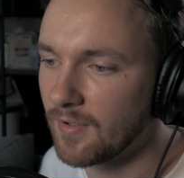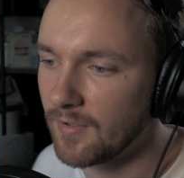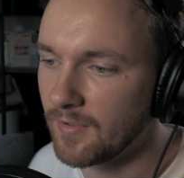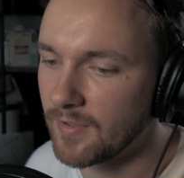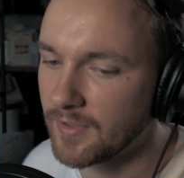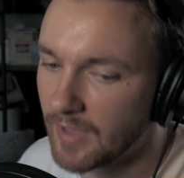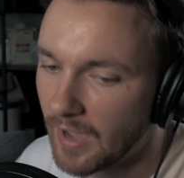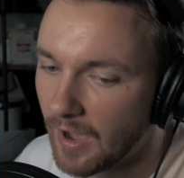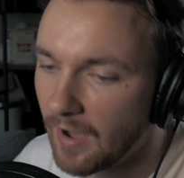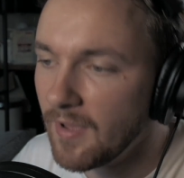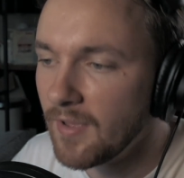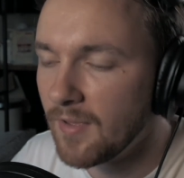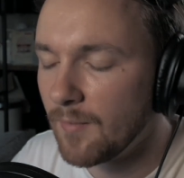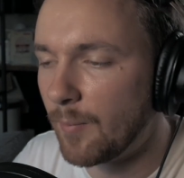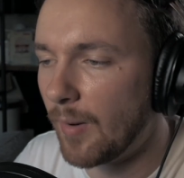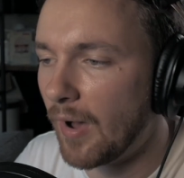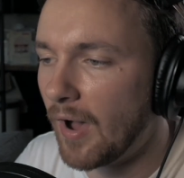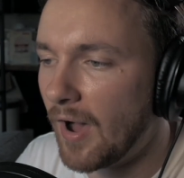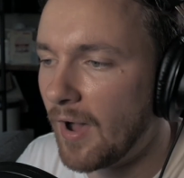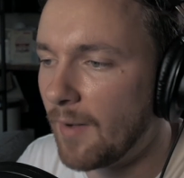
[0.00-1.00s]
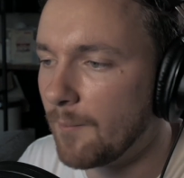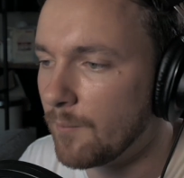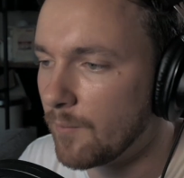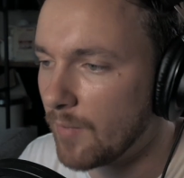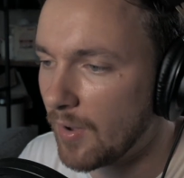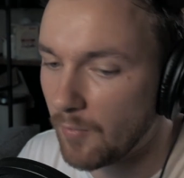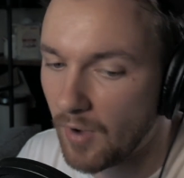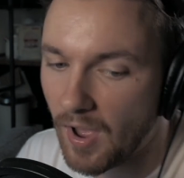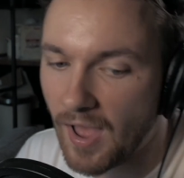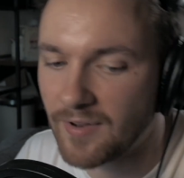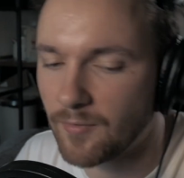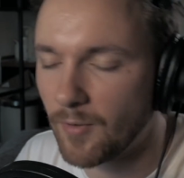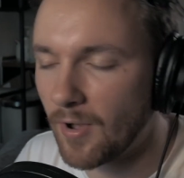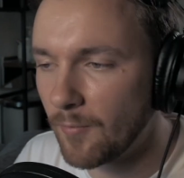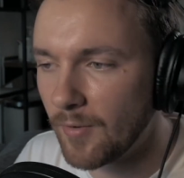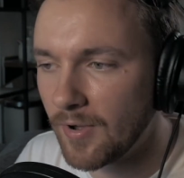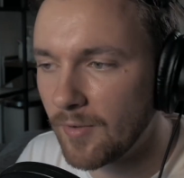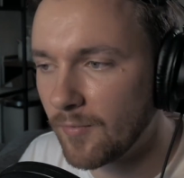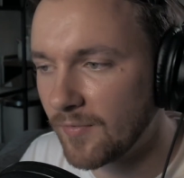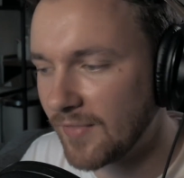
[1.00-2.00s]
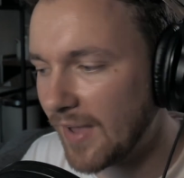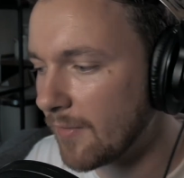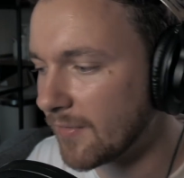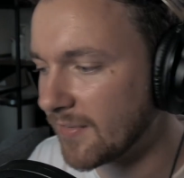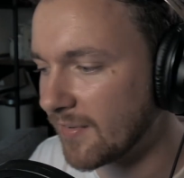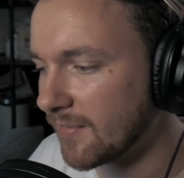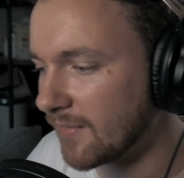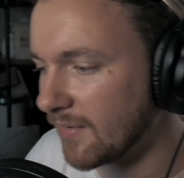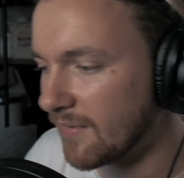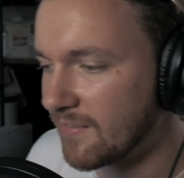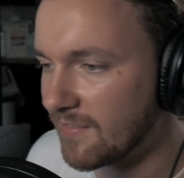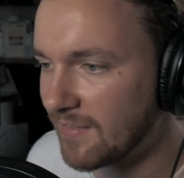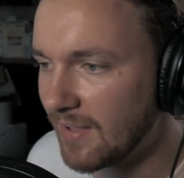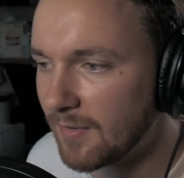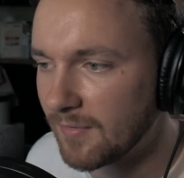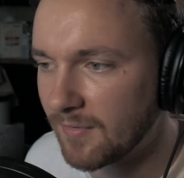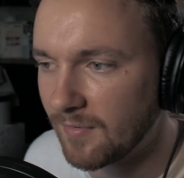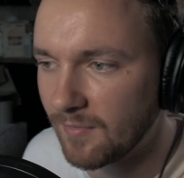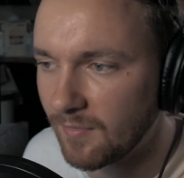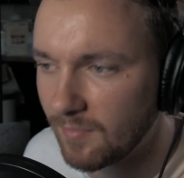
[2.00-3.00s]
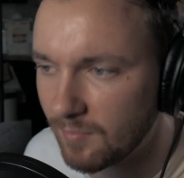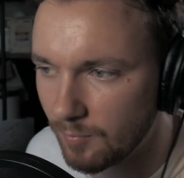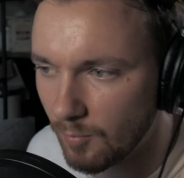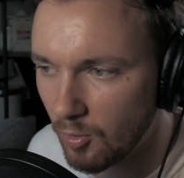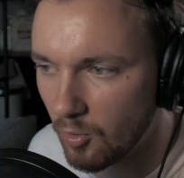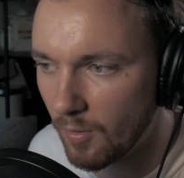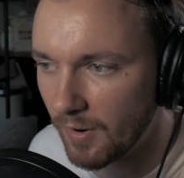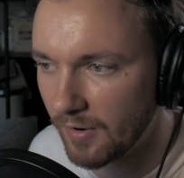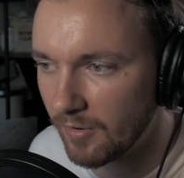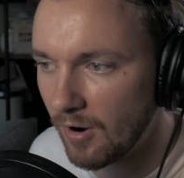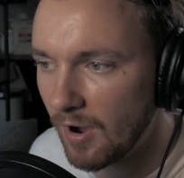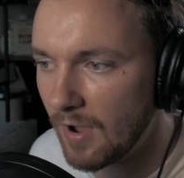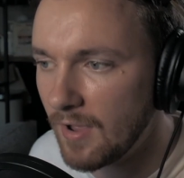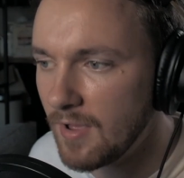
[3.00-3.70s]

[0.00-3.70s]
Yeah. But anyway, that was just a small one, all right?